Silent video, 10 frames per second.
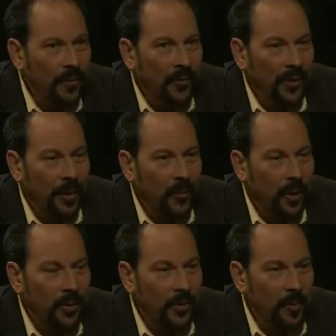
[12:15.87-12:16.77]

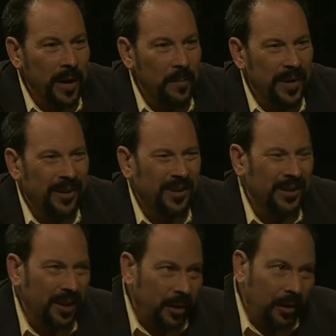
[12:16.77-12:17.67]
someone who may be a
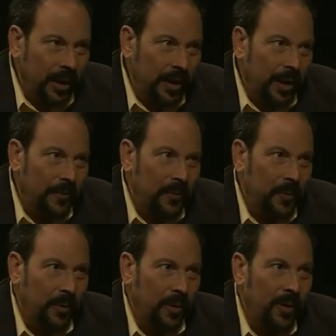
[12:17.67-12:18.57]
little
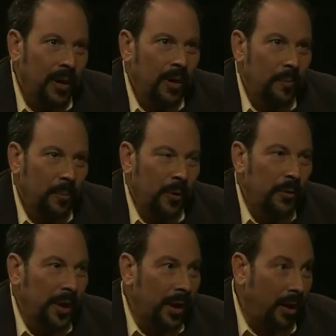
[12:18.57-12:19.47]
uncomfortable
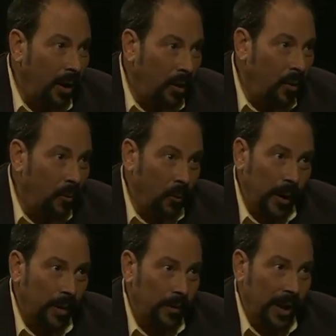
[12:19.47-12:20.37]
birthing at home,
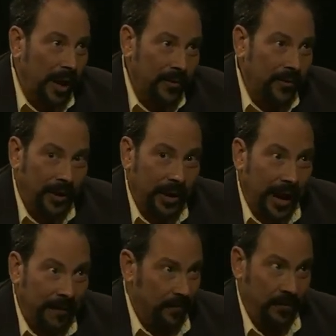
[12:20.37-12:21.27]
where they obviously
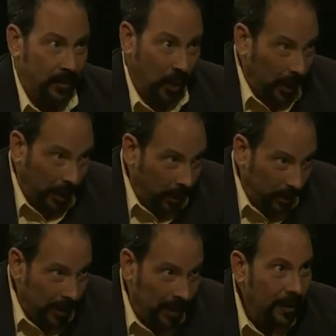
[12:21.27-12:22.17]
have no
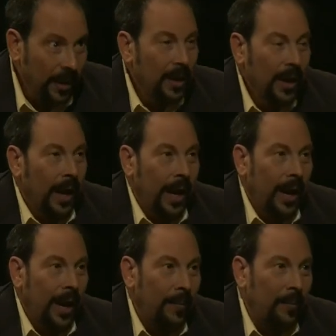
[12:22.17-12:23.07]
equipment,
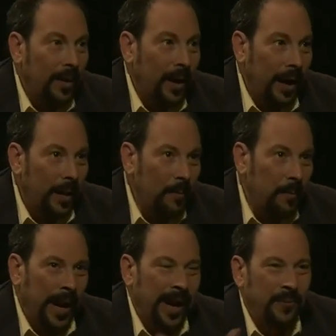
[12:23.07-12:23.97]

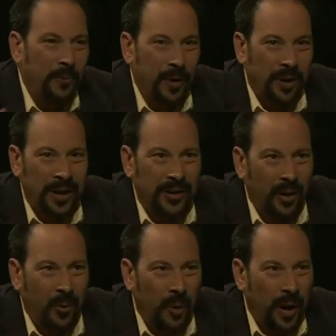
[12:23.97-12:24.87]
but really
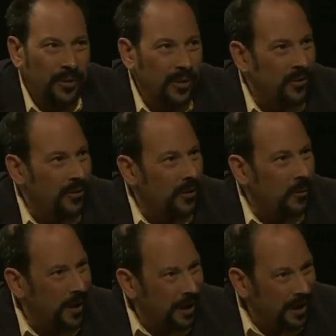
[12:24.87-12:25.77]
don't want the
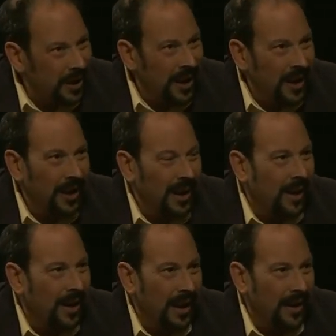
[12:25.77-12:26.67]
sterility
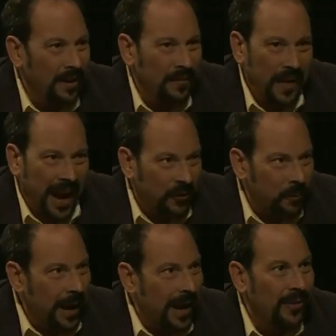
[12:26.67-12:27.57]
and the fast
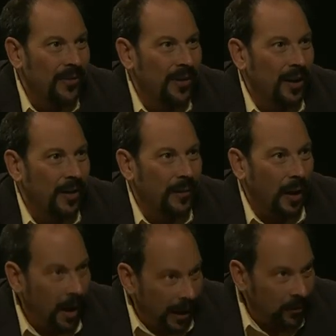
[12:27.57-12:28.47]
pace of a
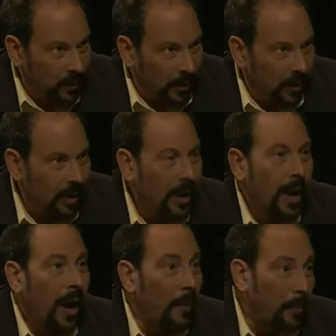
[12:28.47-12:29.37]
hospital,
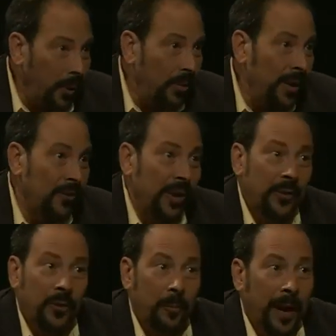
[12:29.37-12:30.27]
a birthing
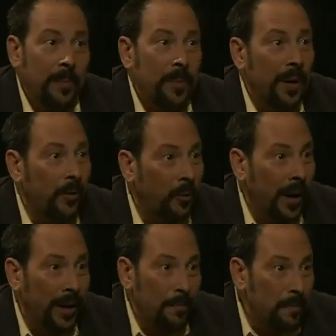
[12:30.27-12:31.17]
center might be a
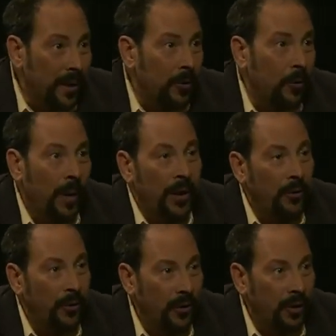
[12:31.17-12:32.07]
great middle ground
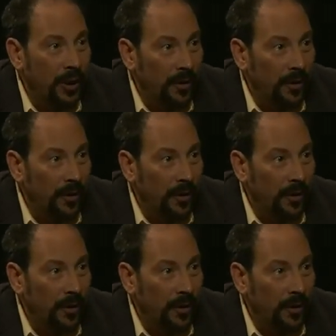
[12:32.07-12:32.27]
alternative.